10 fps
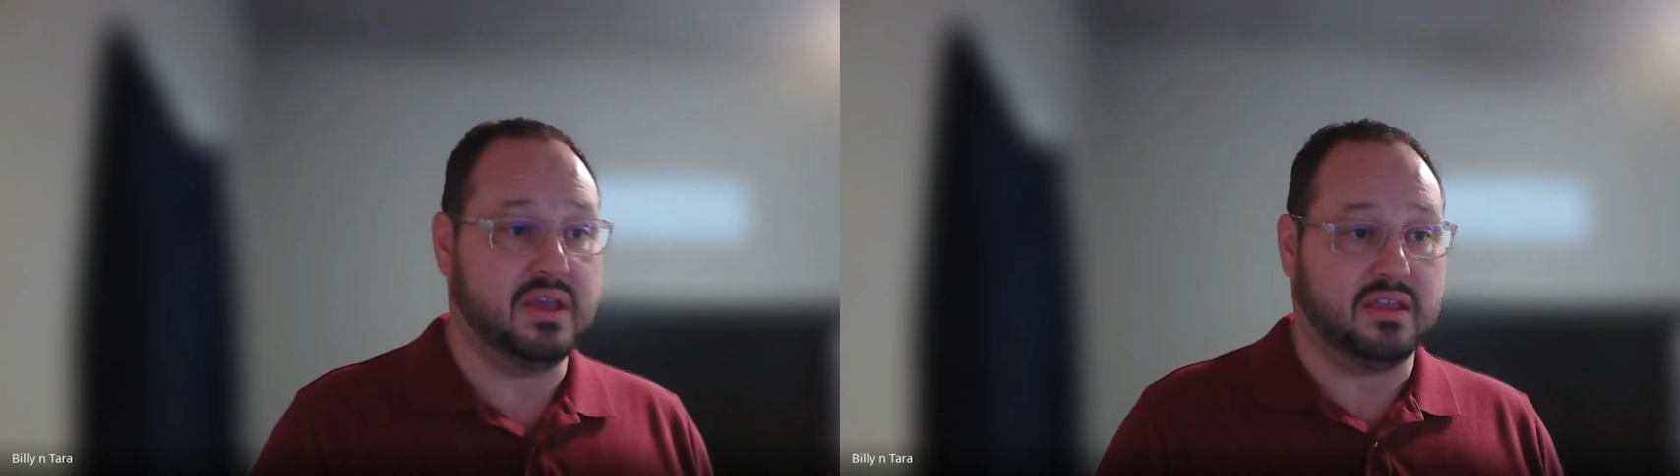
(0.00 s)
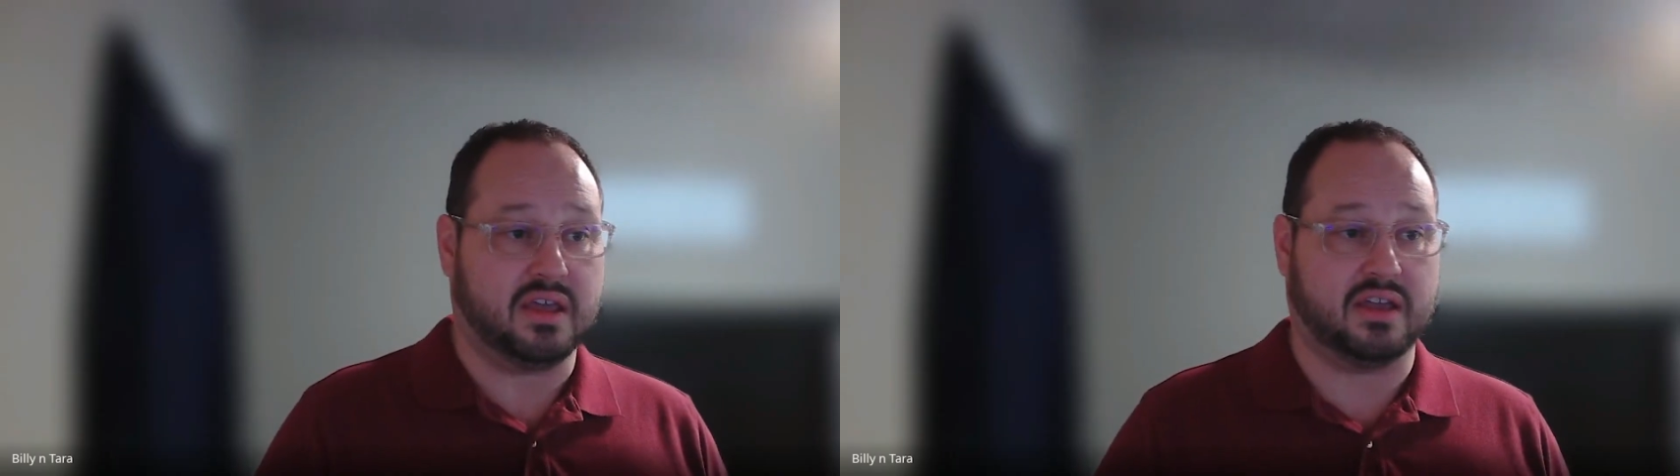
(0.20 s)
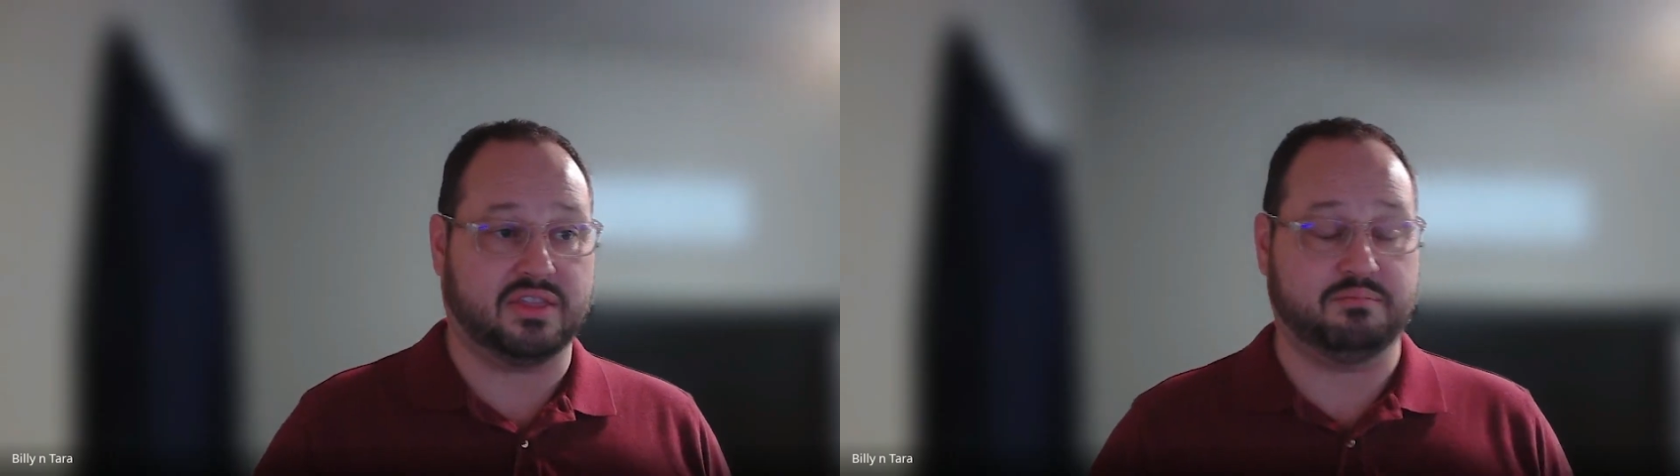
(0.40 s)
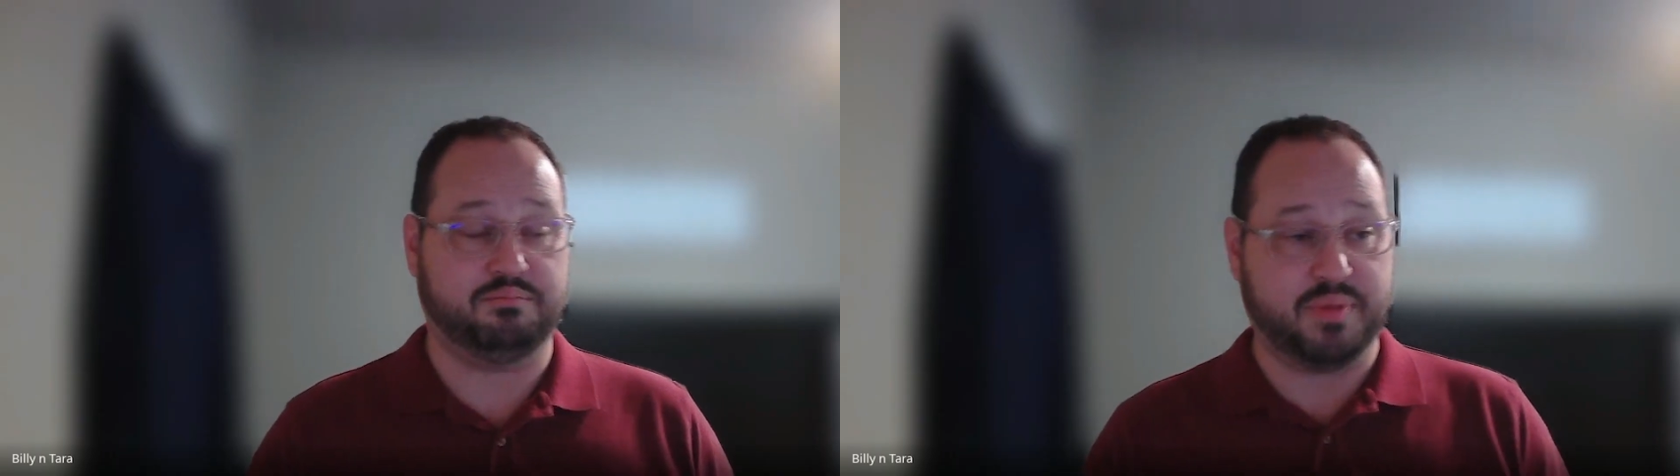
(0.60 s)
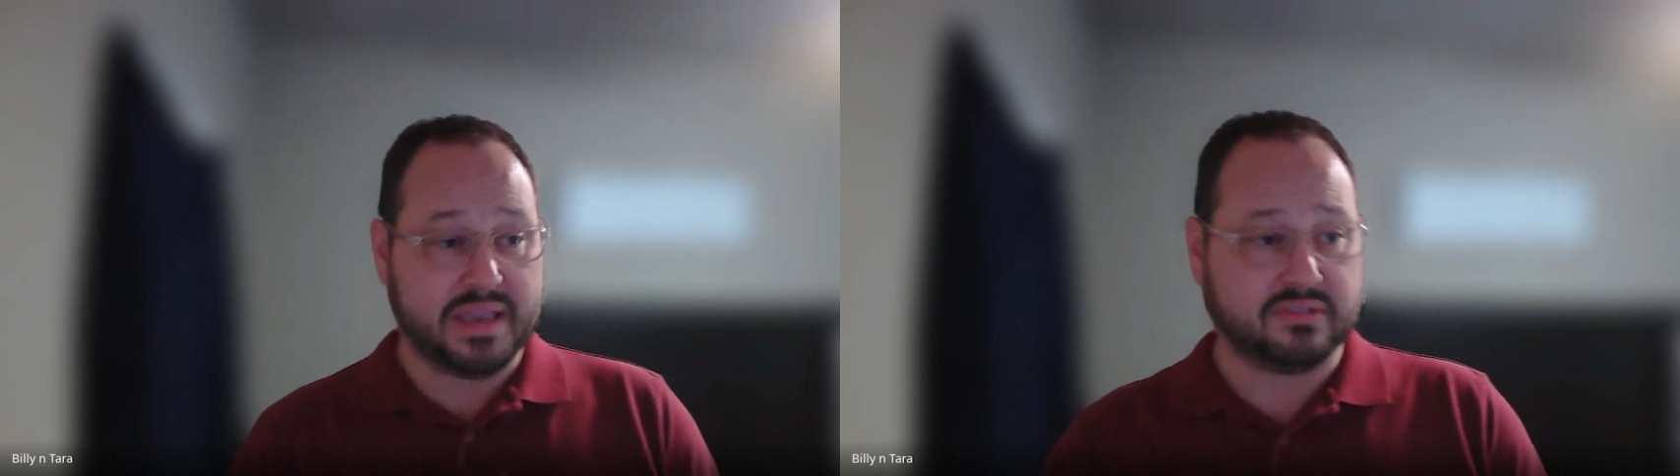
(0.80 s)
The
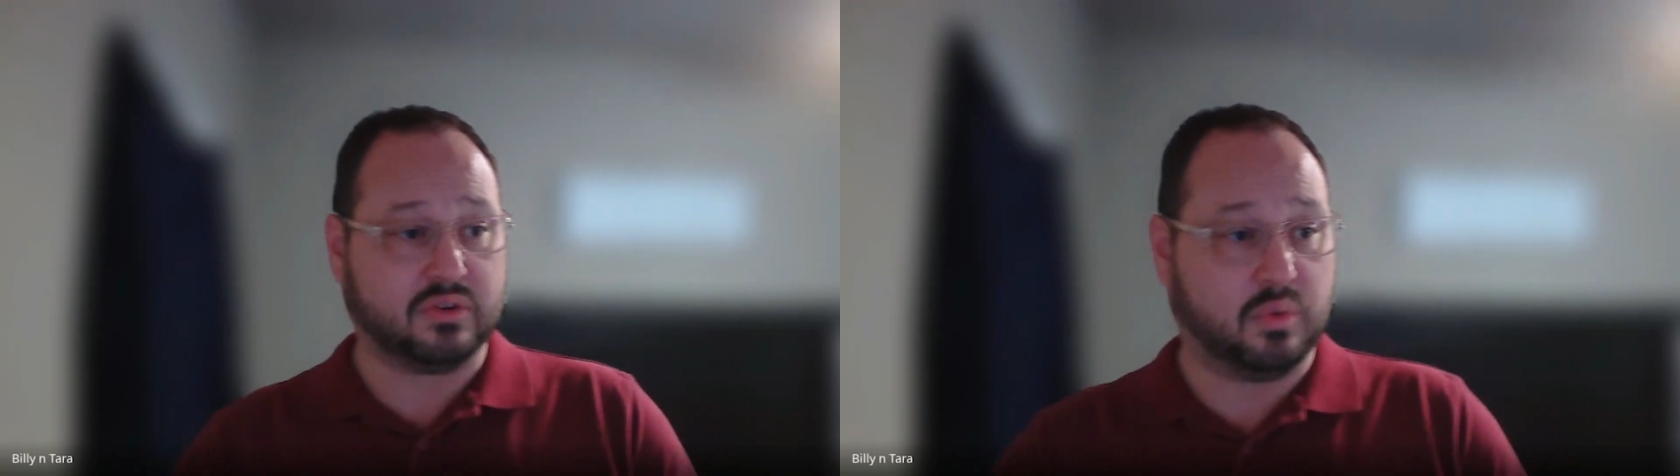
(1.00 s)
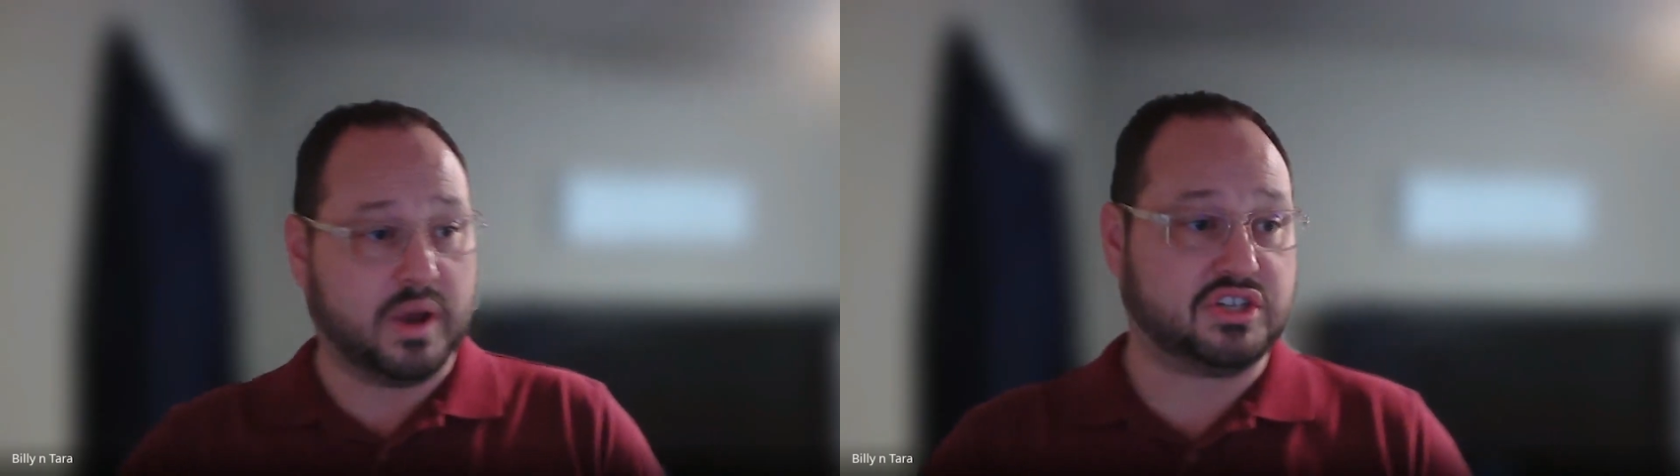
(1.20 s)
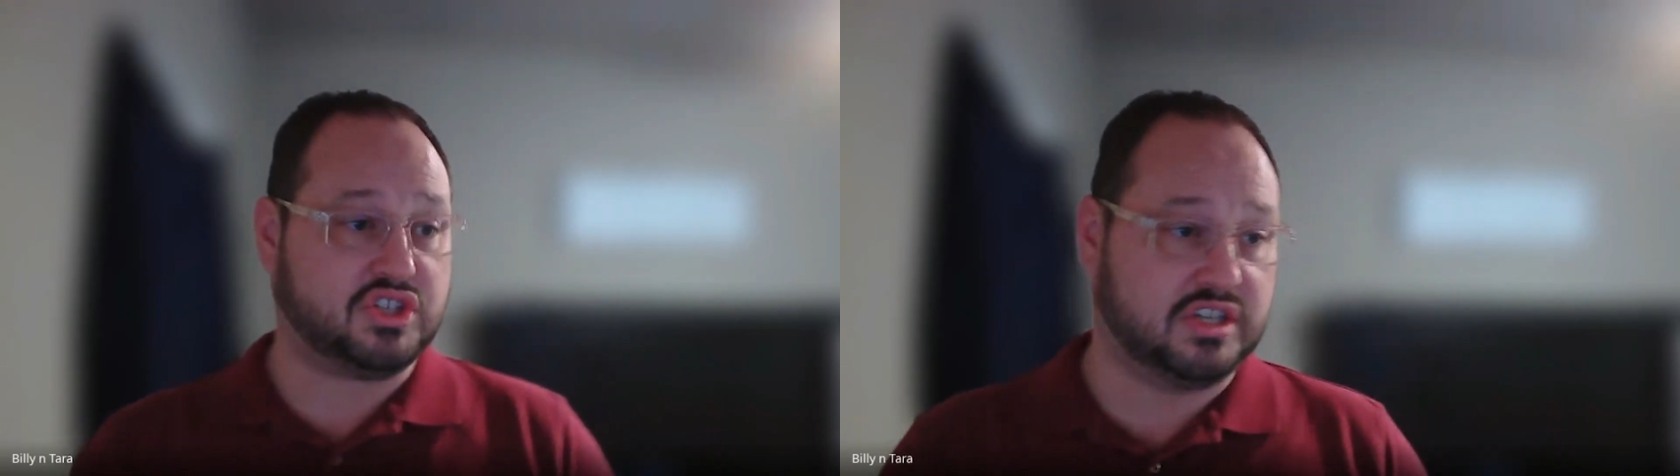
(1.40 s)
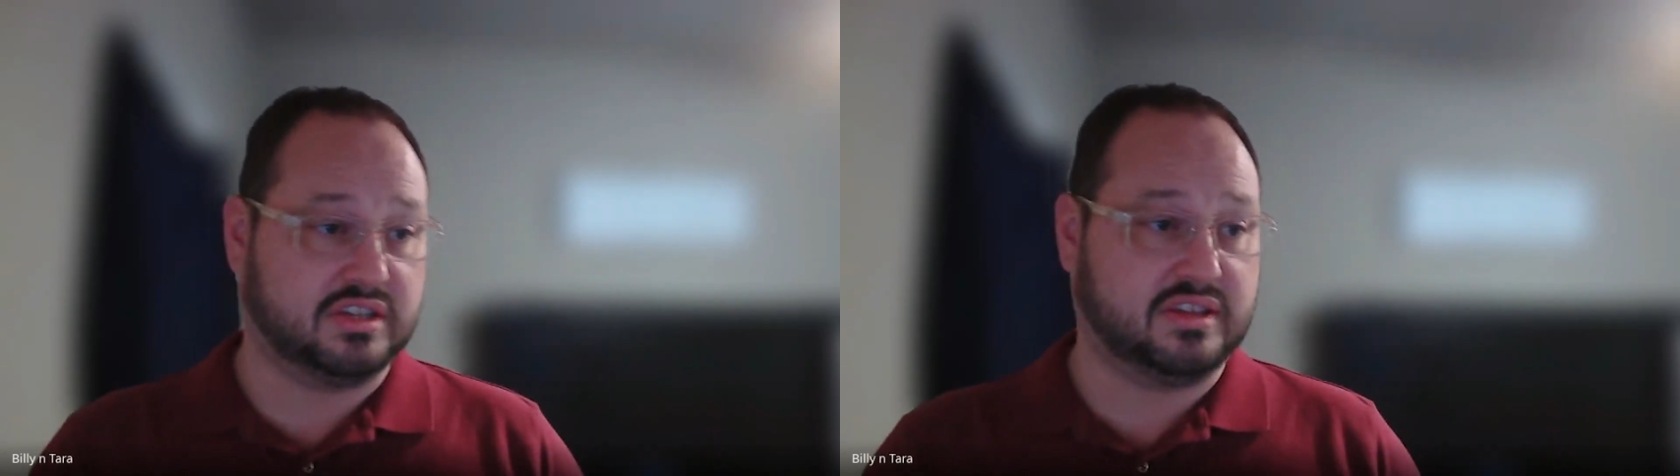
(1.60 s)
biggest question